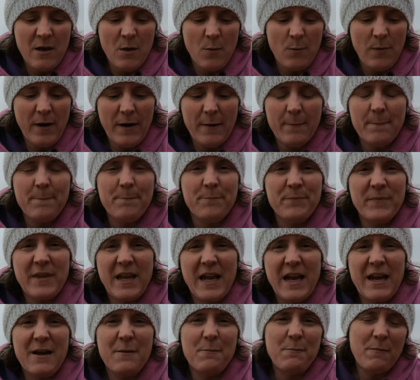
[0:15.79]
Well,
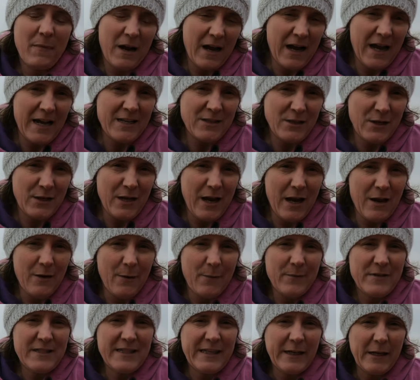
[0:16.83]
as you know,
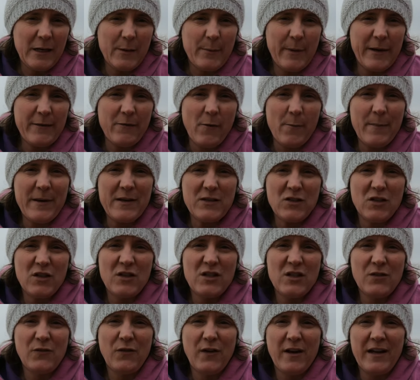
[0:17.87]
I'm still on a bit of a mission
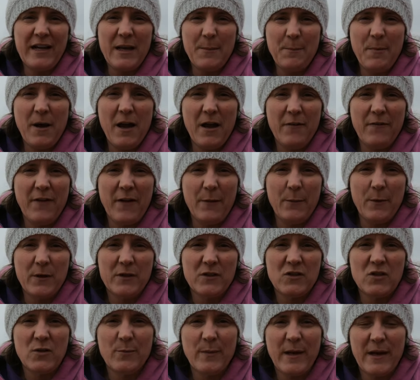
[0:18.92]
to find the perfect
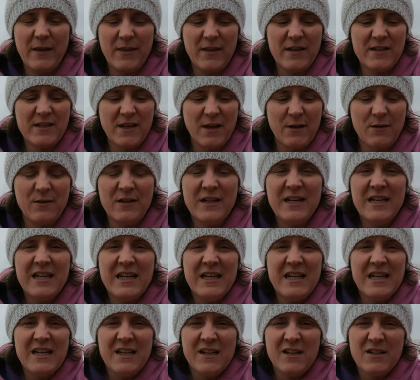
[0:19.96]
ones for me that
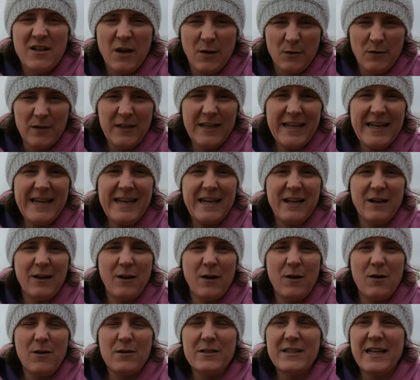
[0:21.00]
don't leak a
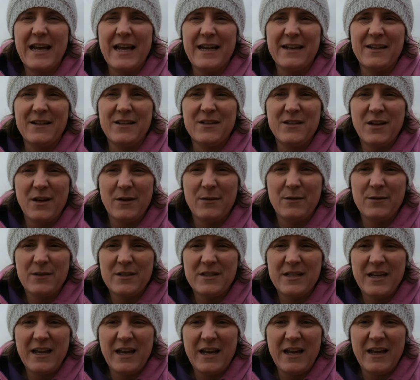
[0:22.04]
lot and
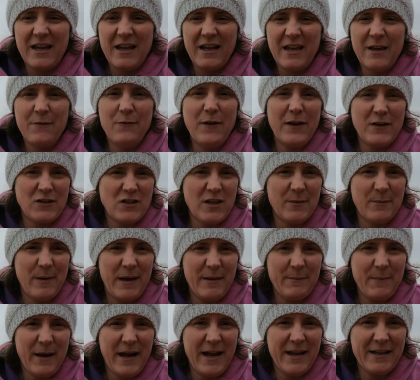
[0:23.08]
don't eventually
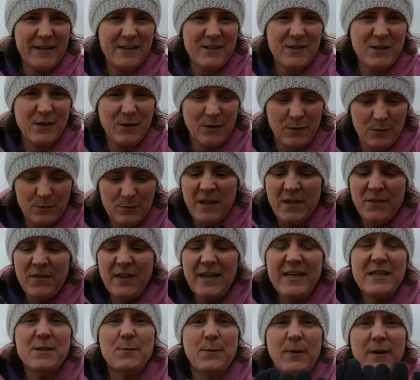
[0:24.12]
make my hands cold.
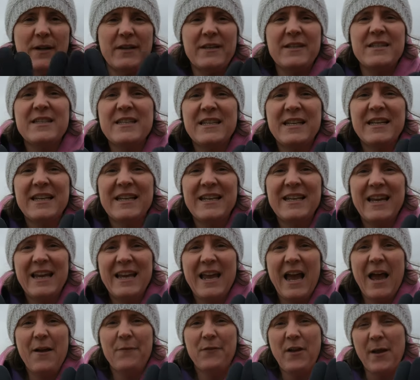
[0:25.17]
These ones
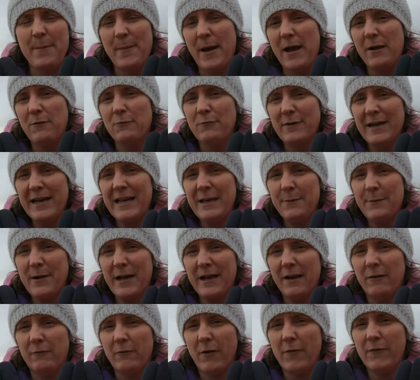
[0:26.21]
have come out really
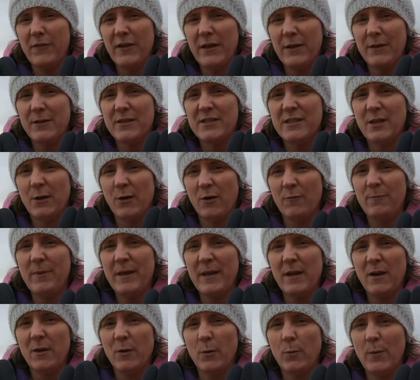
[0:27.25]
well on reviews, so I've been
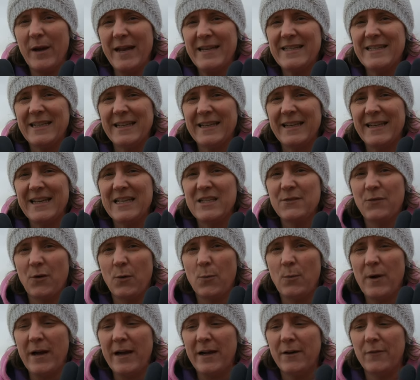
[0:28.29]
on a waiting list for a
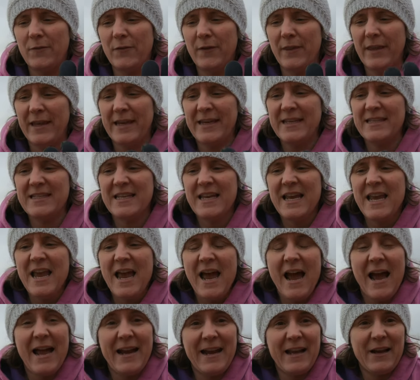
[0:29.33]
while for these,
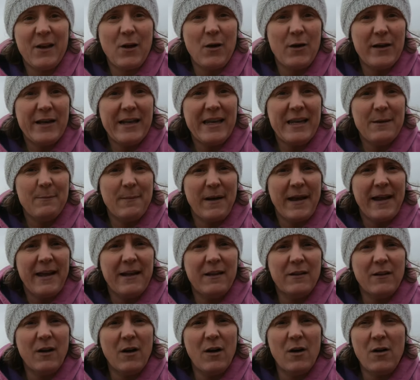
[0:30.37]
and I got an
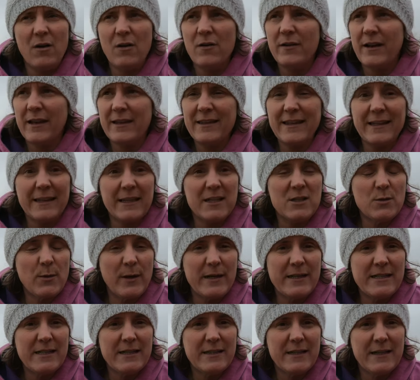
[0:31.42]
email on I think the
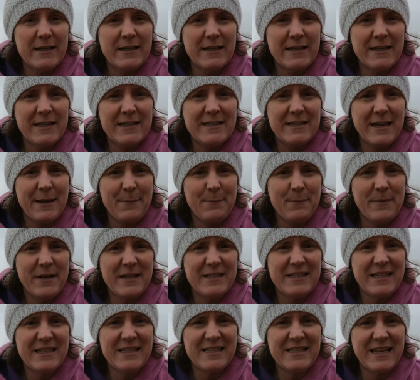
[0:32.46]
23rd of December
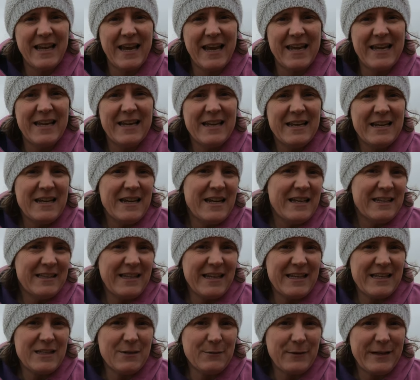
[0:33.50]
to say
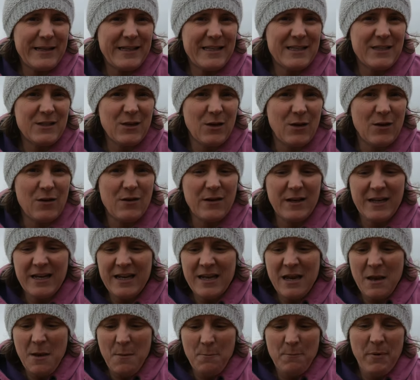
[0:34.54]
these are in stock,
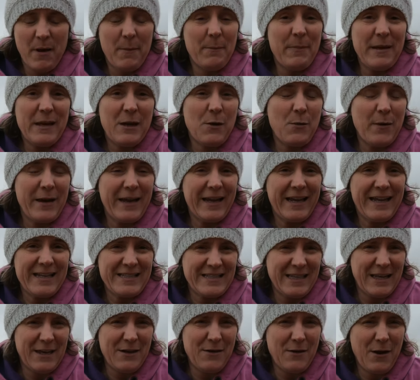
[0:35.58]
but be quick because
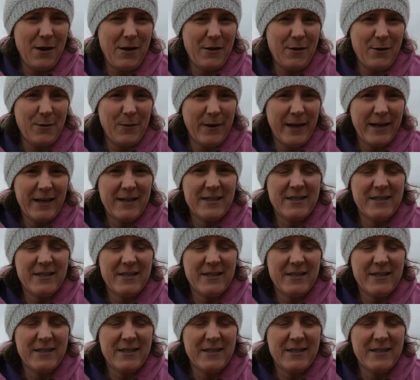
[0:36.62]
they go quick.